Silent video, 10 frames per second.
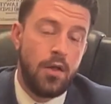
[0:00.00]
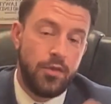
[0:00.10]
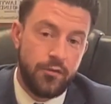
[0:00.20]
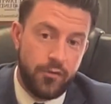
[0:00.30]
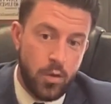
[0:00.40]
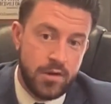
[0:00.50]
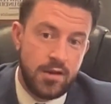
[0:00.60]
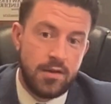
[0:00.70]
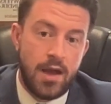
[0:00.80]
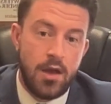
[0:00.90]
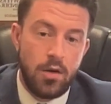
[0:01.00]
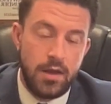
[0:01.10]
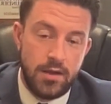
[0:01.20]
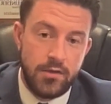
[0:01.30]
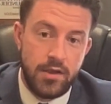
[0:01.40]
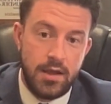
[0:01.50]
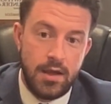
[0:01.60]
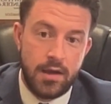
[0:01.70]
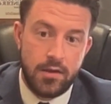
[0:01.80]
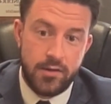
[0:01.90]
The 14-day is the
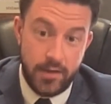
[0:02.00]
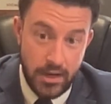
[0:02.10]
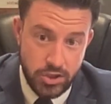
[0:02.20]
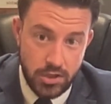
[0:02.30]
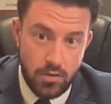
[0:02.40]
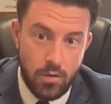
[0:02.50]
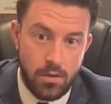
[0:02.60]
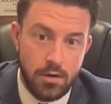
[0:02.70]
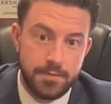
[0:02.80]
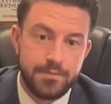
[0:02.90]
extension order.